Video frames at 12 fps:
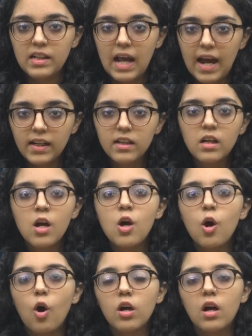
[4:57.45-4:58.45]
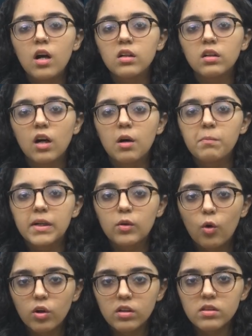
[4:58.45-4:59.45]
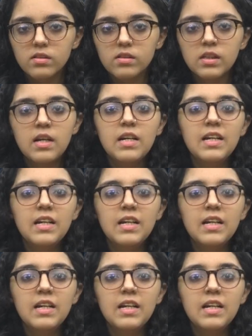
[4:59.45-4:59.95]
tagging or under government orders.